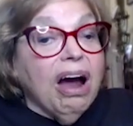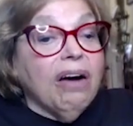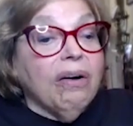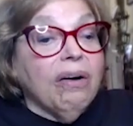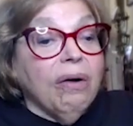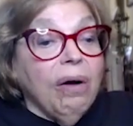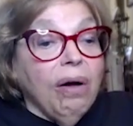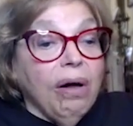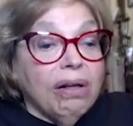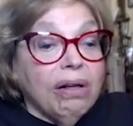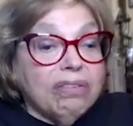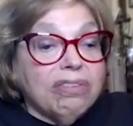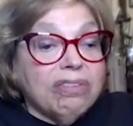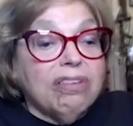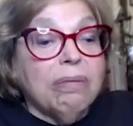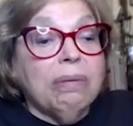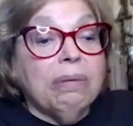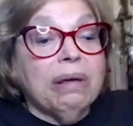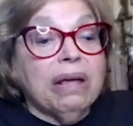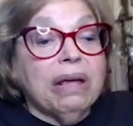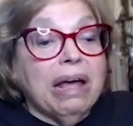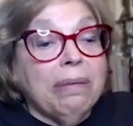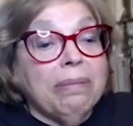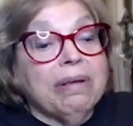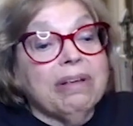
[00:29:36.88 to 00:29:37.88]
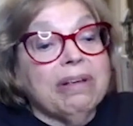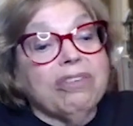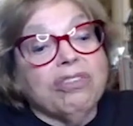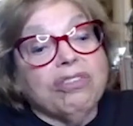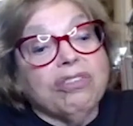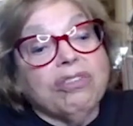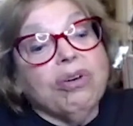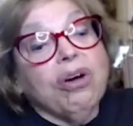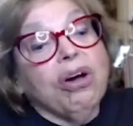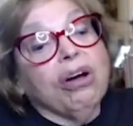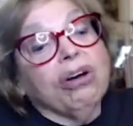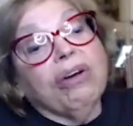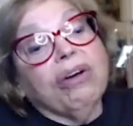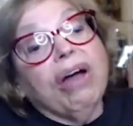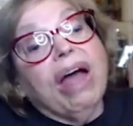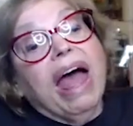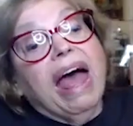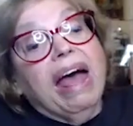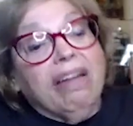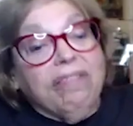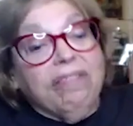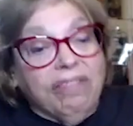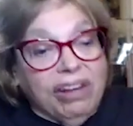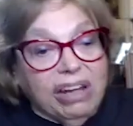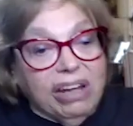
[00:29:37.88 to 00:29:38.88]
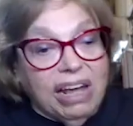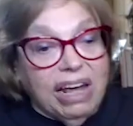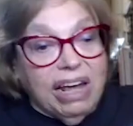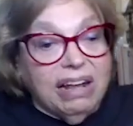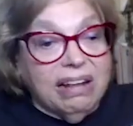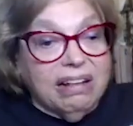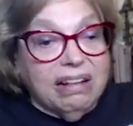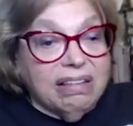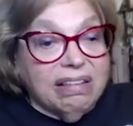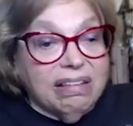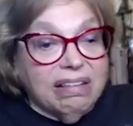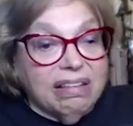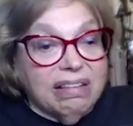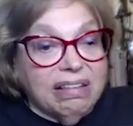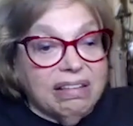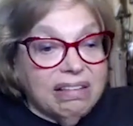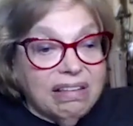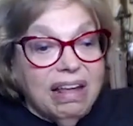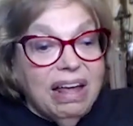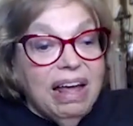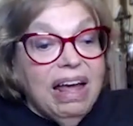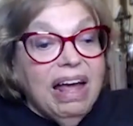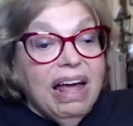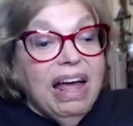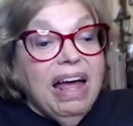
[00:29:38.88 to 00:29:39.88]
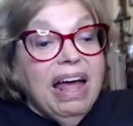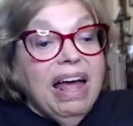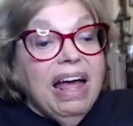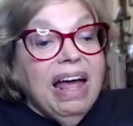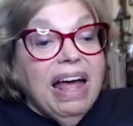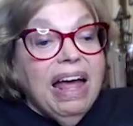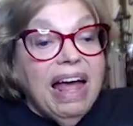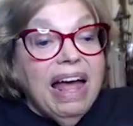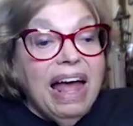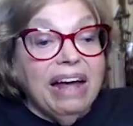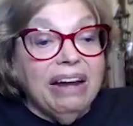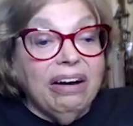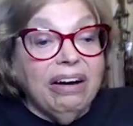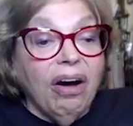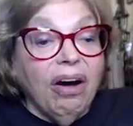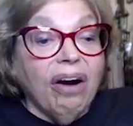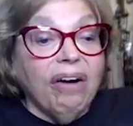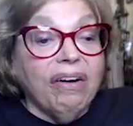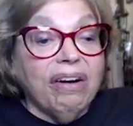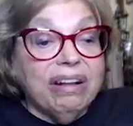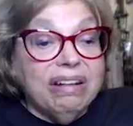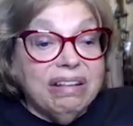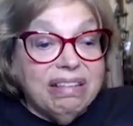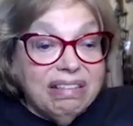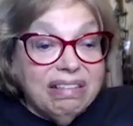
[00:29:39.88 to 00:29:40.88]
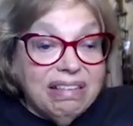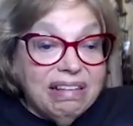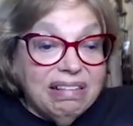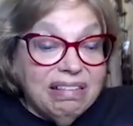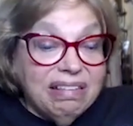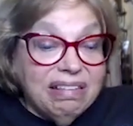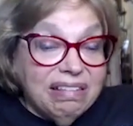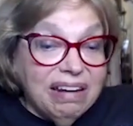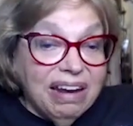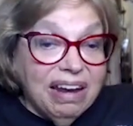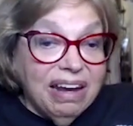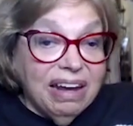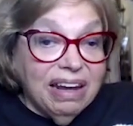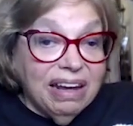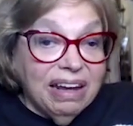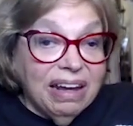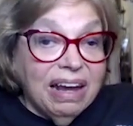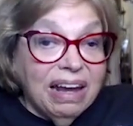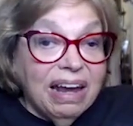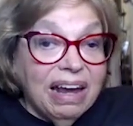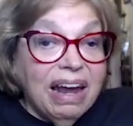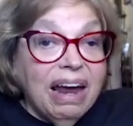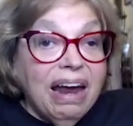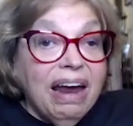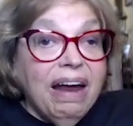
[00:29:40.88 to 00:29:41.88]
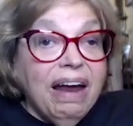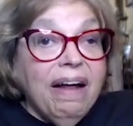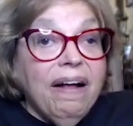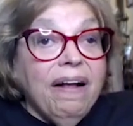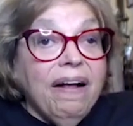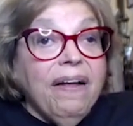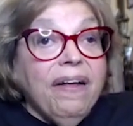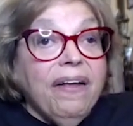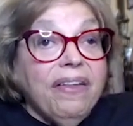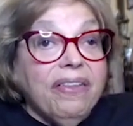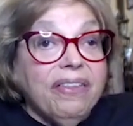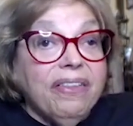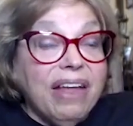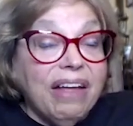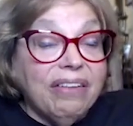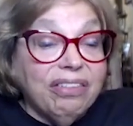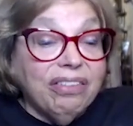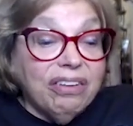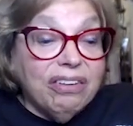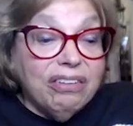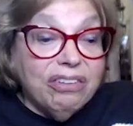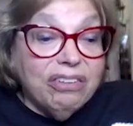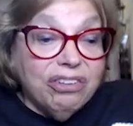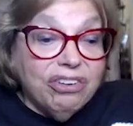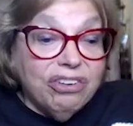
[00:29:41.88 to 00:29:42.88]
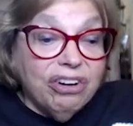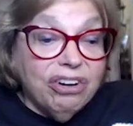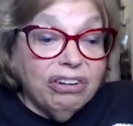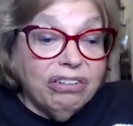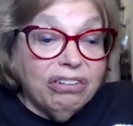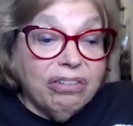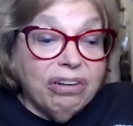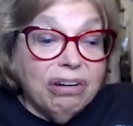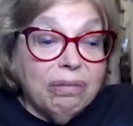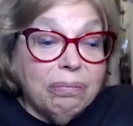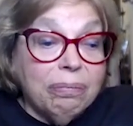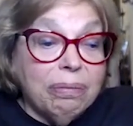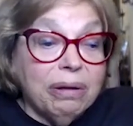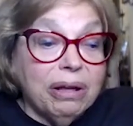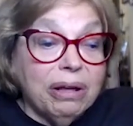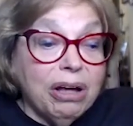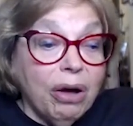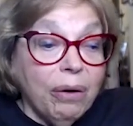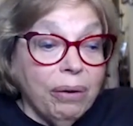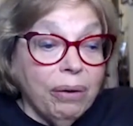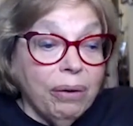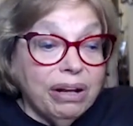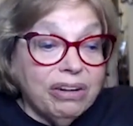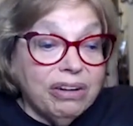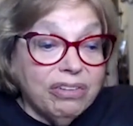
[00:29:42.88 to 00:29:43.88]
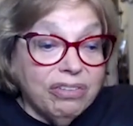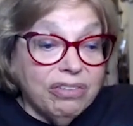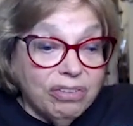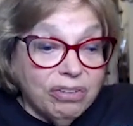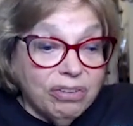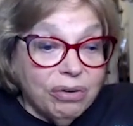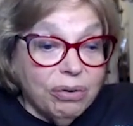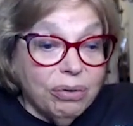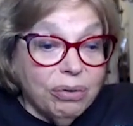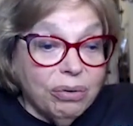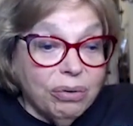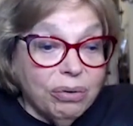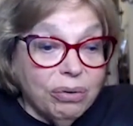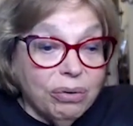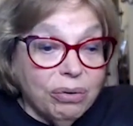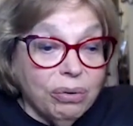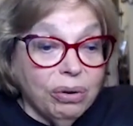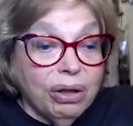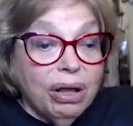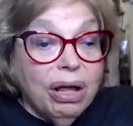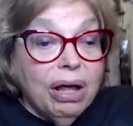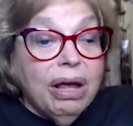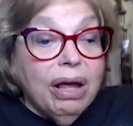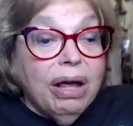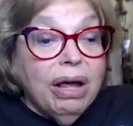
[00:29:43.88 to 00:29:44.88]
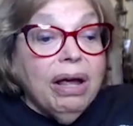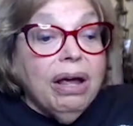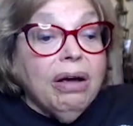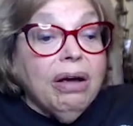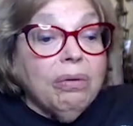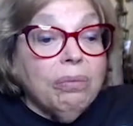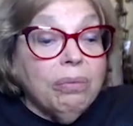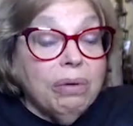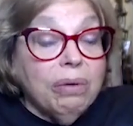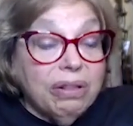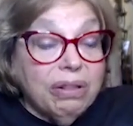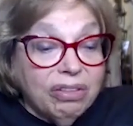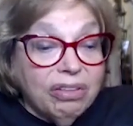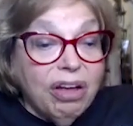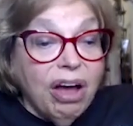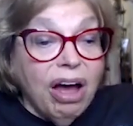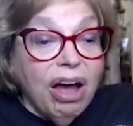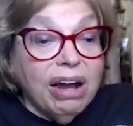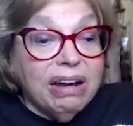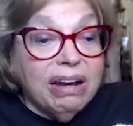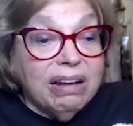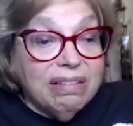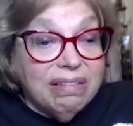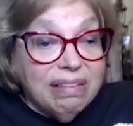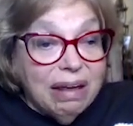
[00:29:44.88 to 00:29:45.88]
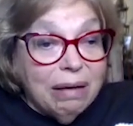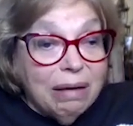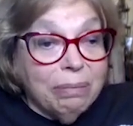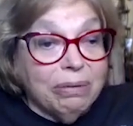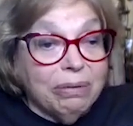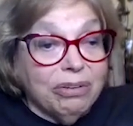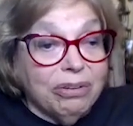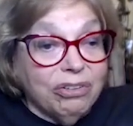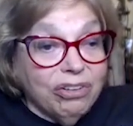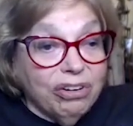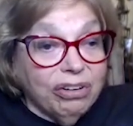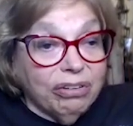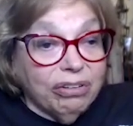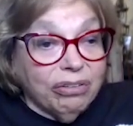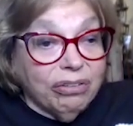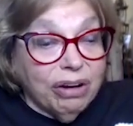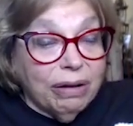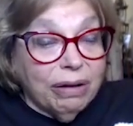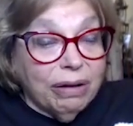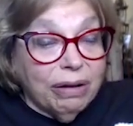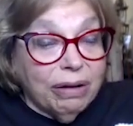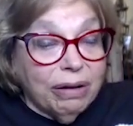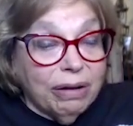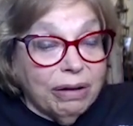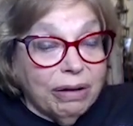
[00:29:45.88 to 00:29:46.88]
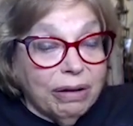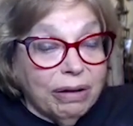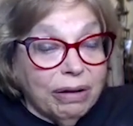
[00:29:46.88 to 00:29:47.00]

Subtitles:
are also becoming stronger advocates and are insisting that their children be going to school with non-disabled children.